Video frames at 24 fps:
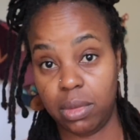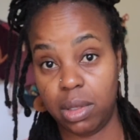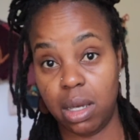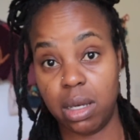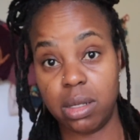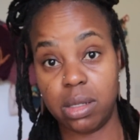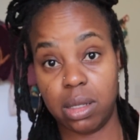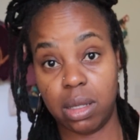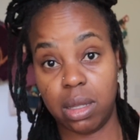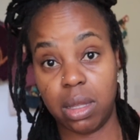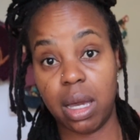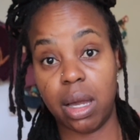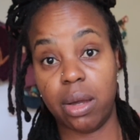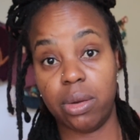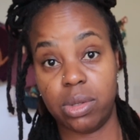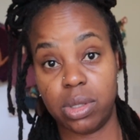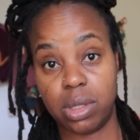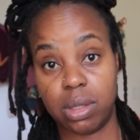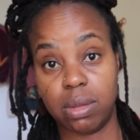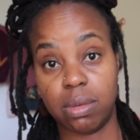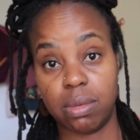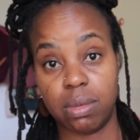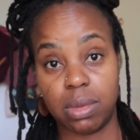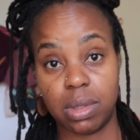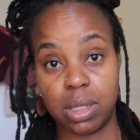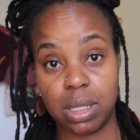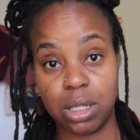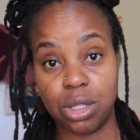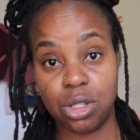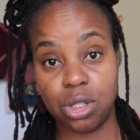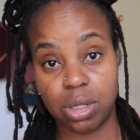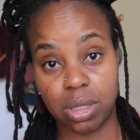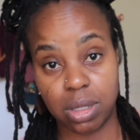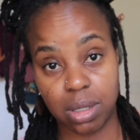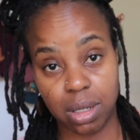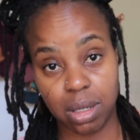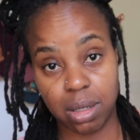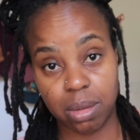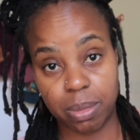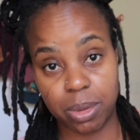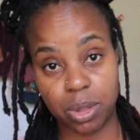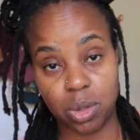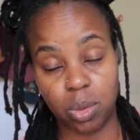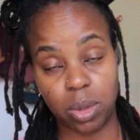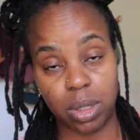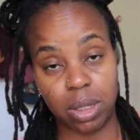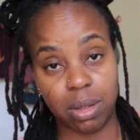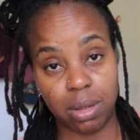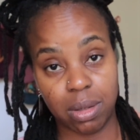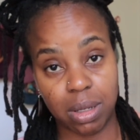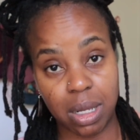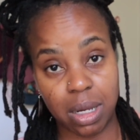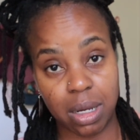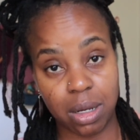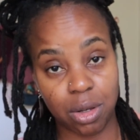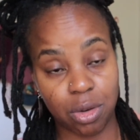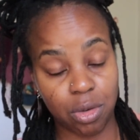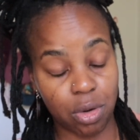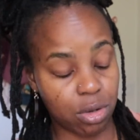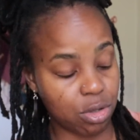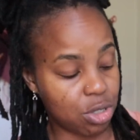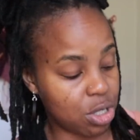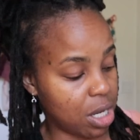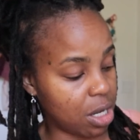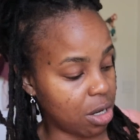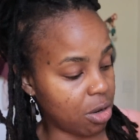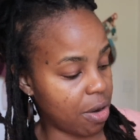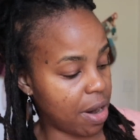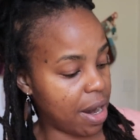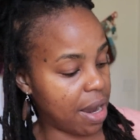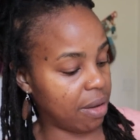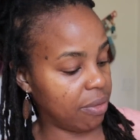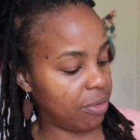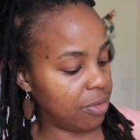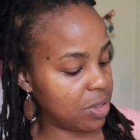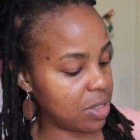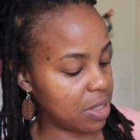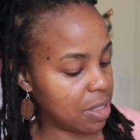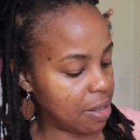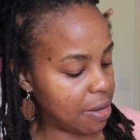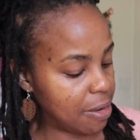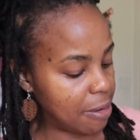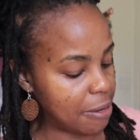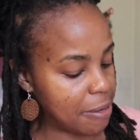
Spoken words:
has 1,000 stitches in it between the knit and crochet craft.